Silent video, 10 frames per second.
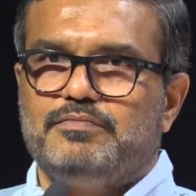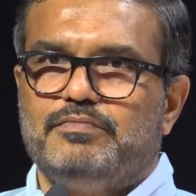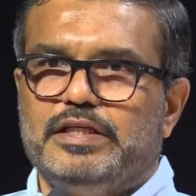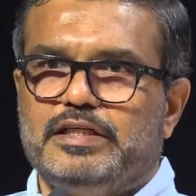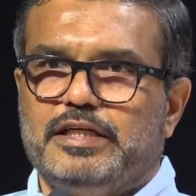
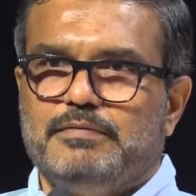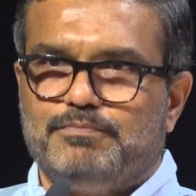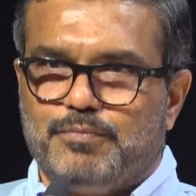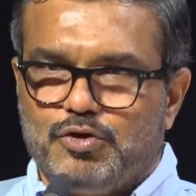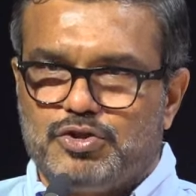being
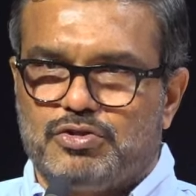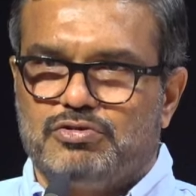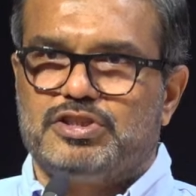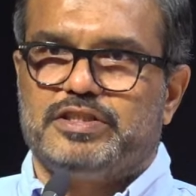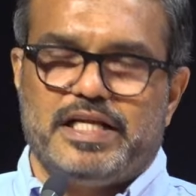imposed on
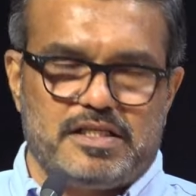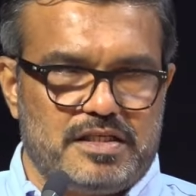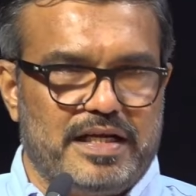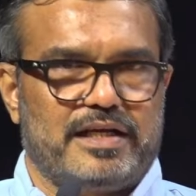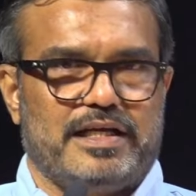states
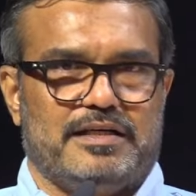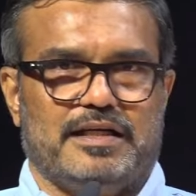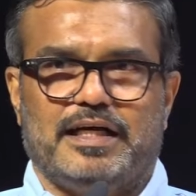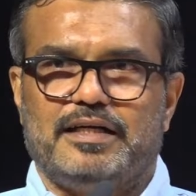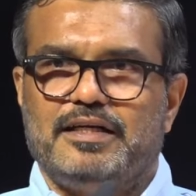like Kerala,